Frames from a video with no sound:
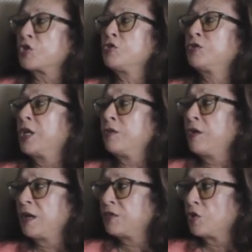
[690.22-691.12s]
So they
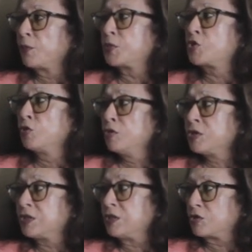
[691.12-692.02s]
don't have the
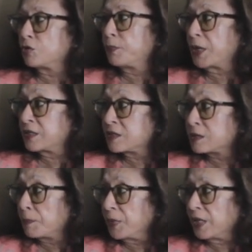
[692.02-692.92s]
opportunity to
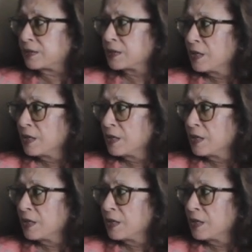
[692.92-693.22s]
participate.